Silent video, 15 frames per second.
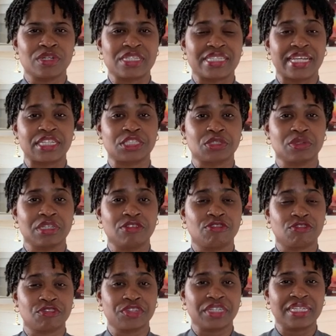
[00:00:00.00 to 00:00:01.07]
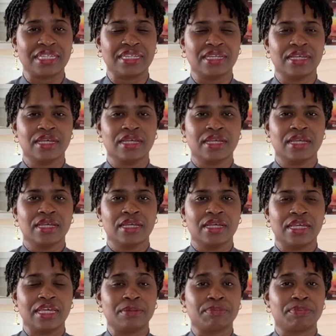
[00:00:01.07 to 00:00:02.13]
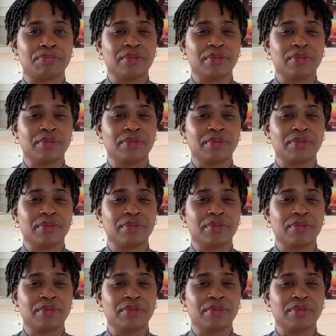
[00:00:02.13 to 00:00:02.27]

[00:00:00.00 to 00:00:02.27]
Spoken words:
sexually free and